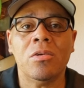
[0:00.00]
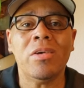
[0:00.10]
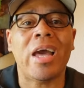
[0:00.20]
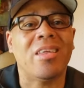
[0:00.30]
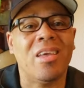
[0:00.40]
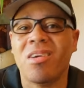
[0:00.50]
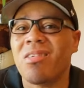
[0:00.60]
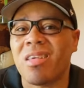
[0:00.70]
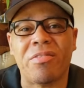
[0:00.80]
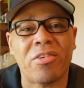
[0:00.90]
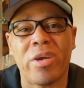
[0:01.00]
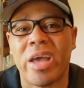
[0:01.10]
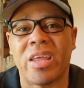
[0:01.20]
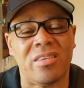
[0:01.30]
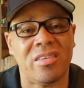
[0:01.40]
You got to give yourself
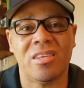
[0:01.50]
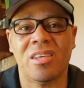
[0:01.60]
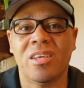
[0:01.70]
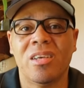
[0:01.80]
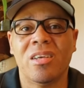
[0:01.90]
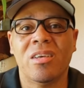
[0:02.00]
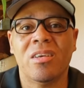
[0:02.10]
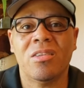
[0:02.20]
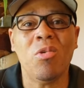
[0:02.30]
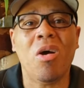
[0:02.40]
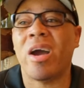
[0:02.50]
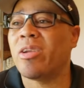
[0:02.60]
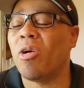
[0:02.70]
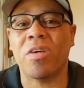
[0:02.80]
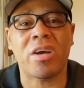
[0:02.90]
credit. You are
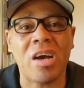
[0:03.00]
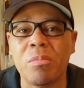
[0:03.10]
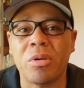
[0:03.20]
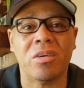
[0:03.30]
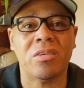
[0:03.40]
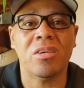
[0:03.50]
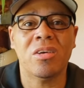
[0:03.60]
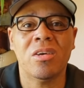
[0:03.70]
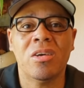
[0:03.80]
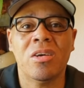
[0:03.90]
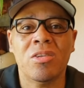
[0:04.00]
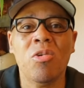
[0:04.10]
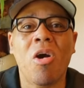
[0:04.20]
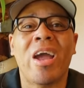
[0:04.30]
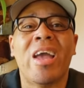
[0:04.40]
an overcomer.
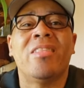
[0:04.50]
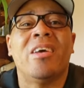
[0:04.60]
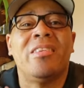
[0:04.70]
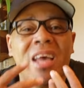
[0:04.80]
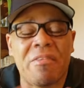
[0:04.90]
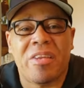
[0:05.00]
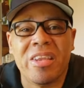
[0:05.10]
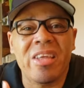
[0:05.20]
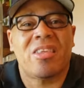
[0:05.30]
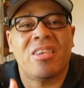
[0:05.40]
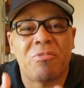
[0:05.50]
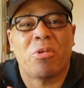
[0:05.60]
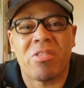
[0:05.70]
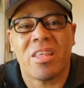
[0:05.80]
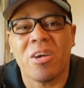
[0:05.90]
You are the definition of
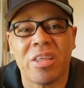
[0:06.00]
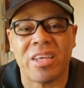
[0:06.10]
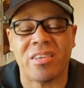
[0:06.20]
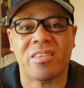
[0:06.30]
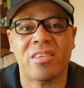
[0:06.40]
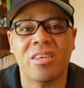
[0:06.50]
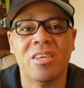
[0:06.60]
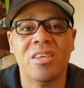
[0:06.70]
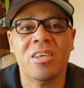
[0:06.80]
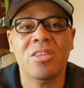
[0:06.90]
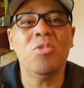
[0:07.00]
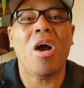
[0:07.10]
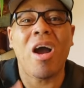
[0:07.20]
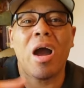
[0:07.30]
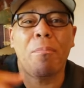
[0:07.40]
resilient. You
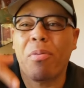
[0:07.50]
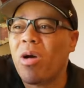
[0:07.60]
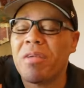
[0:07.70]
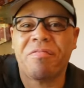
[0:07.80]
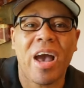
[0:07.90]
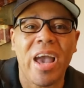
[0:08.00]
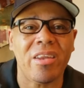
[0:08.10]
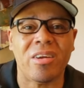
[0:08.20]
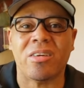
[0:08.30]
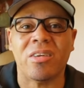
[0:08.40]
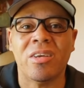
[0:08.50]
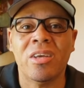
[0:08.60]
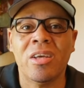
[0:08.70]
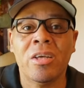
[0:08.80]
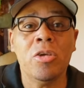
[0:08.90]
are a born fighter.
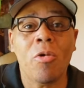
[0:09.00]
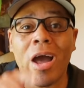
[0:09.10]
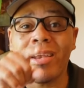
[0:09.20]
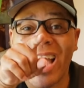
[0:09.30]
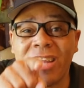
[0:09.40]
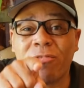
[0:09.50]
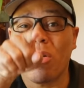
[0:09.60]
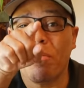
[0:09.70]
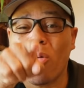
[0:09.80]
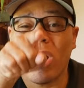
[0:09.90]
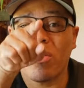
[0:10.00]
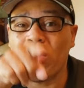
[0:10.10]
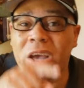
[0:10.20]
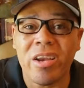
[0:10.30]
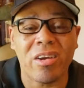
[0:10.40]
You are a natural born
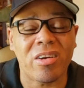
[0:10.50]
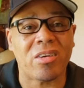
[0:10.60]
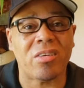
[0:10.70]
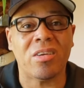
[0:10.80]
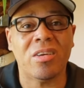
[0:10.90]
winner.